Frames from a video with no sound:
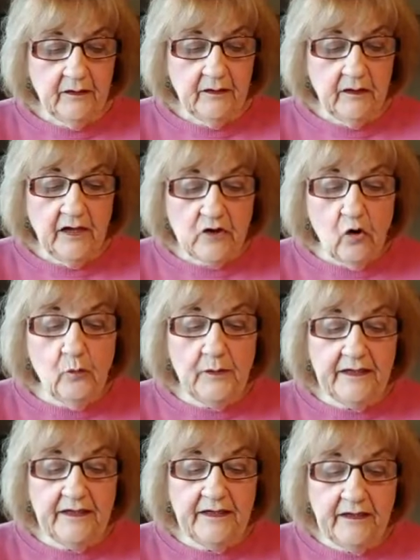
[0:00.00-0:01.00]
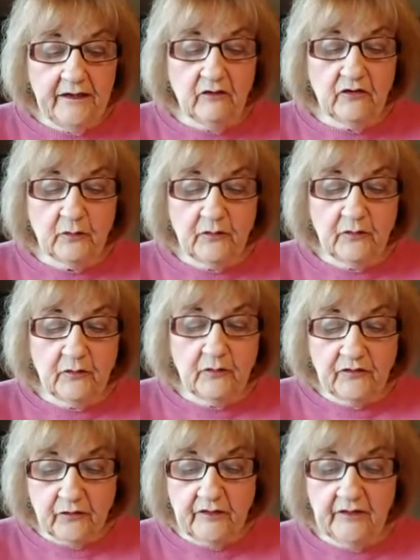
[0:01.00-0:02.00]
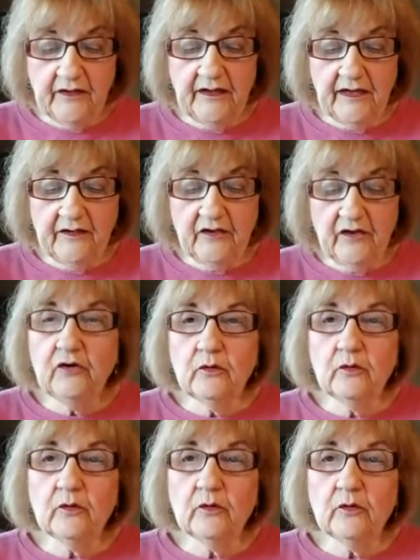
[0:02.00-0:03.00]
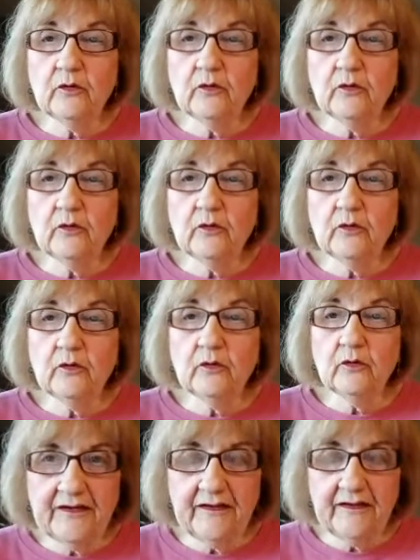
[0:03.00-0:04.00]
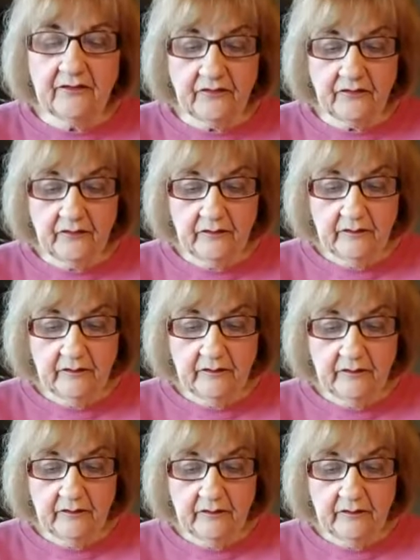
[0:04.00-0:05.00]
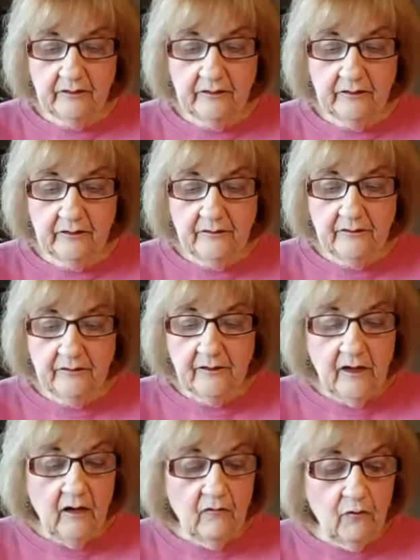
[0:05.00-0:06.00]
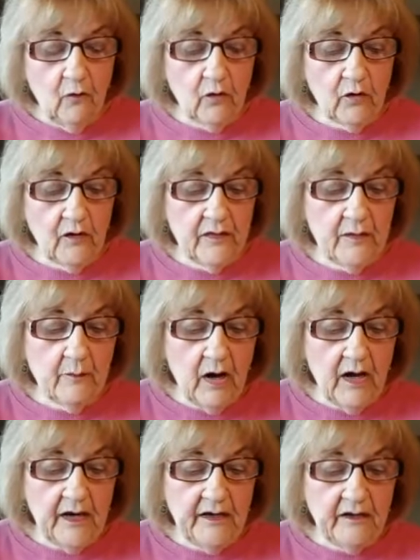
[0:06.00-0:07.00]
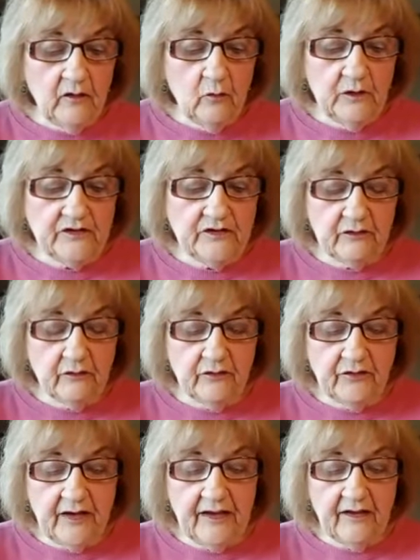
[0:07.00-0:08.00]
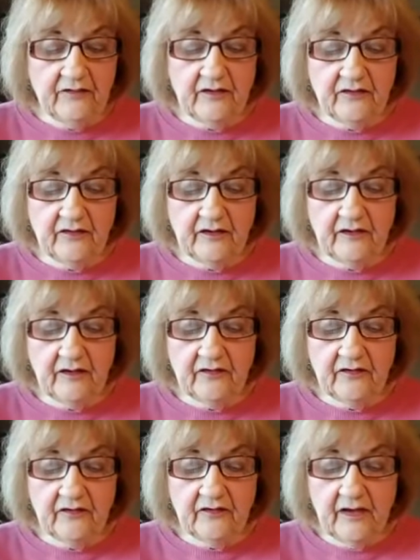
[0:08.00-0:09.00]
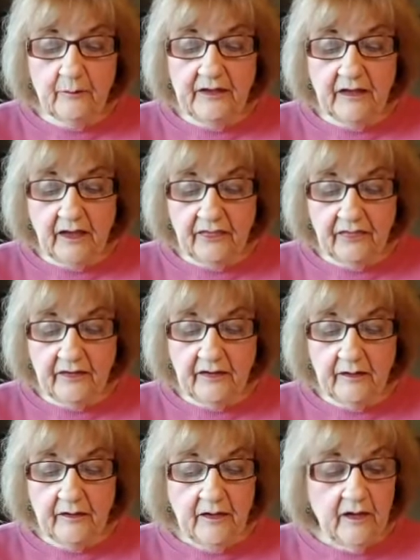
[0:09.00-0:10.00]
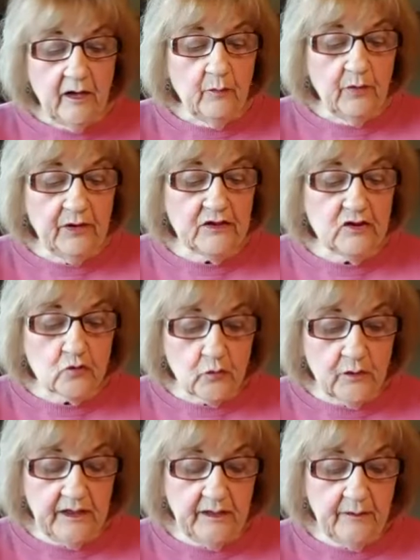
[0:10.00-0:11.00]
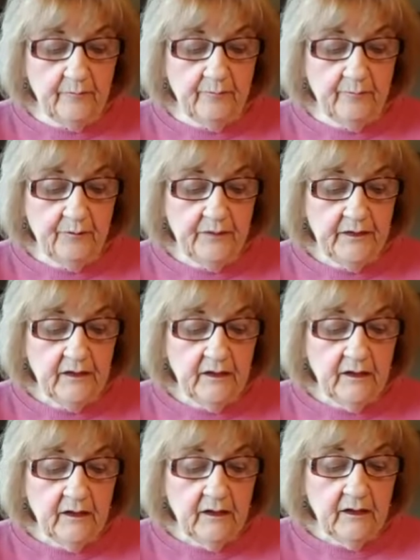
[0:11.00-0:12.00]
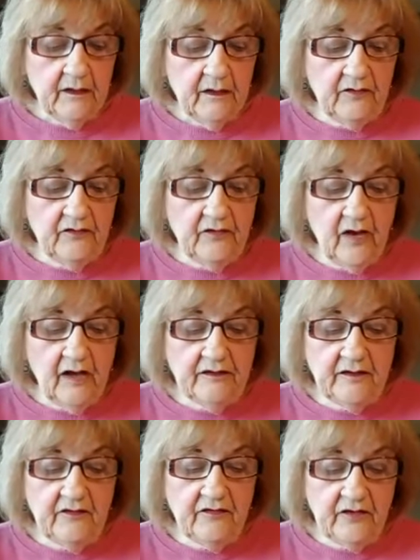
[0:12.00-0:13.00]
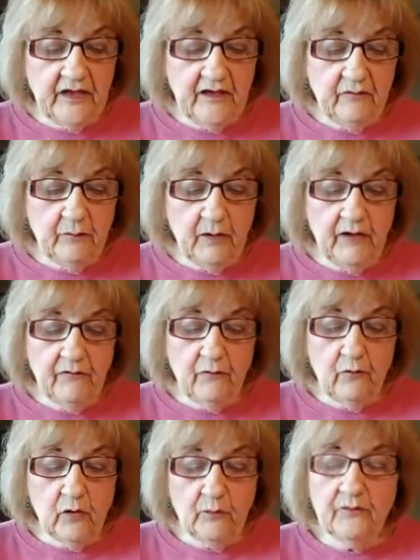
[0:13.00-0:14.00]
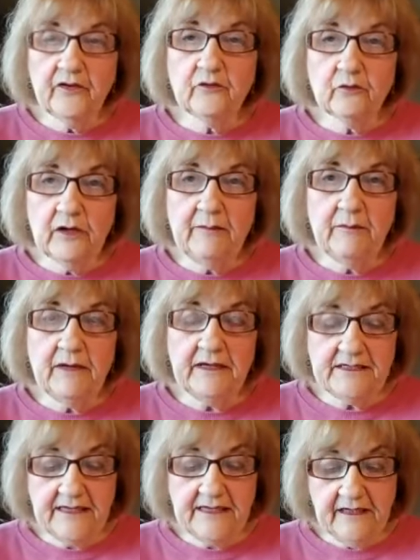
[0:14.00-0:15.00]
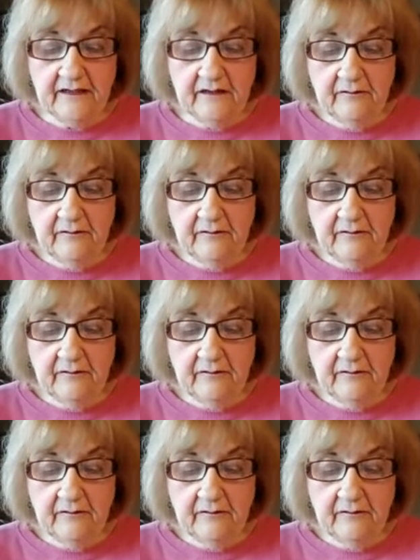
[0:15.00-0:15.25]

Atonement heals with certainty and cures all sickness. For the mind, which understands that sickness can be nothing but a dream, is not deceived by forms the dream may take.